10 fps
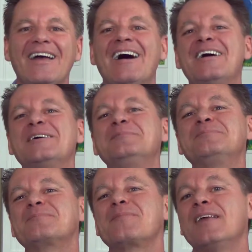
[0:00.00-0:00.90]
Um,
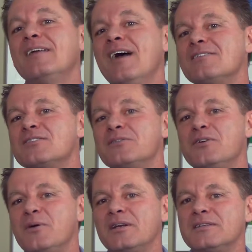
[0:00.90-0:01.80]
yeah, so if
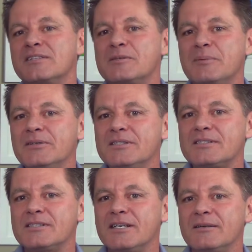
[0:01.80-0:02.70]
you want an
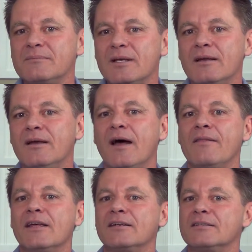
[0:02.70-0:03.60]
experienced team
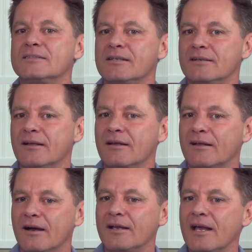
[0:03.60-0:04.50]
that has
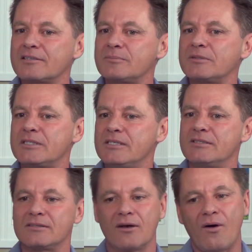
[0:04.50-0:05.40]
got
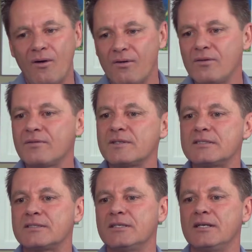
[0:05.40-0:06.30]
expertise all over
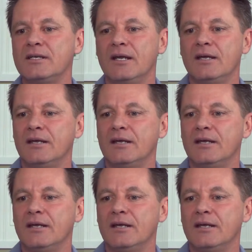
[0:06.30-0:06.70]
the city